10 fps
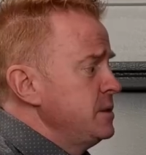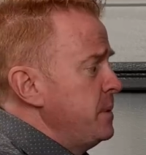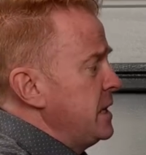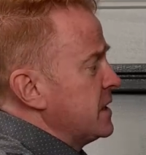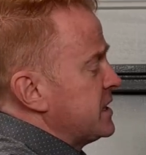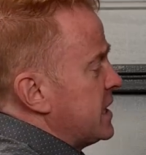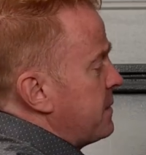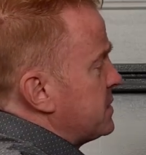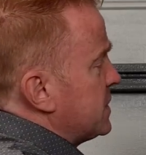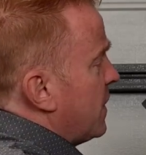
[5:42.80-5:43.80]
being the
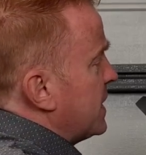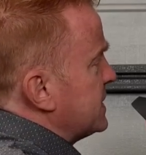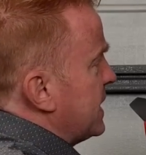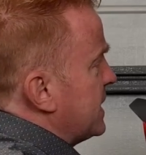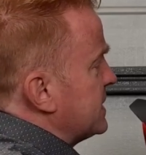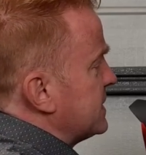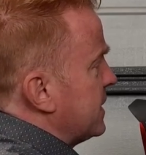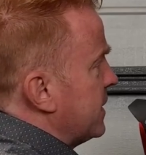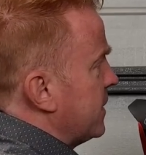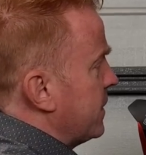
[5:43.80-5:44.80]
same size as
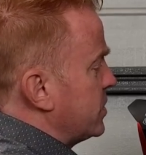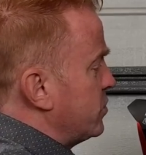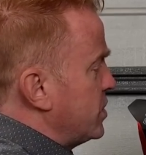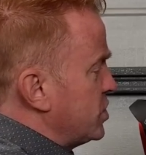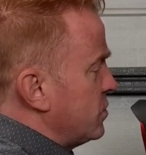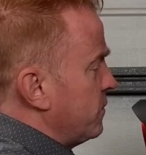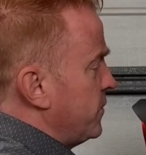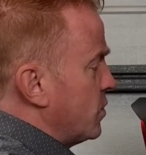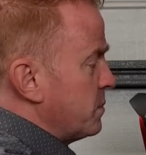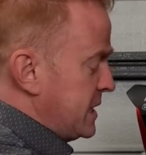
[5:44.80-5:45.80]
a traditional
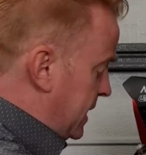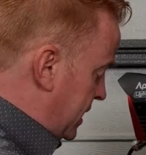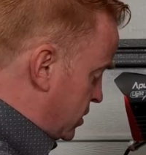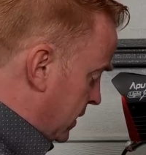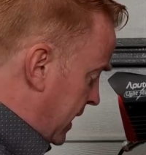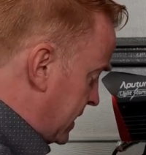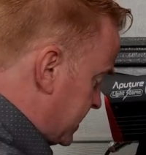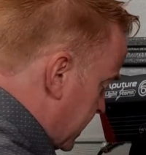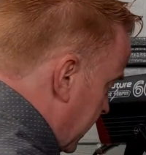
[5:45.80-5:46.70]
film 10-inch lens,